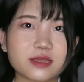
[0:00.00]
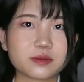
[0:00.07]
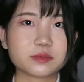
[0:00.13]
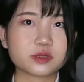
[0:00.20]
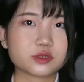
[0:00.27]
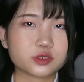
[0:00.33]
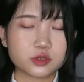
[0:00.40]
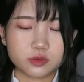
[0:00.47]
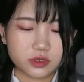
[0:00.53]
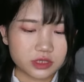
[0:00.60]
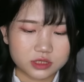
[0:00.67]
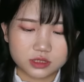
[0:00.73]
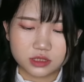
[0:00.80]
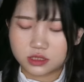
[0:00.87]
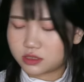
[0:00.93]
I'm not sure what
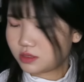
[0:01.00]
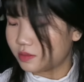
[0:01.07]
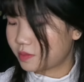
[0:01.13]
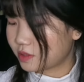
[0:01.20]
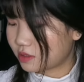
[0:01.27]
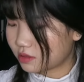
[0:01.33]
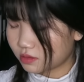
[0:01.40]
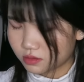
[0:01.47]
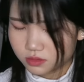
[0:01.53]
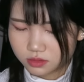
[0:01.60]
this is, but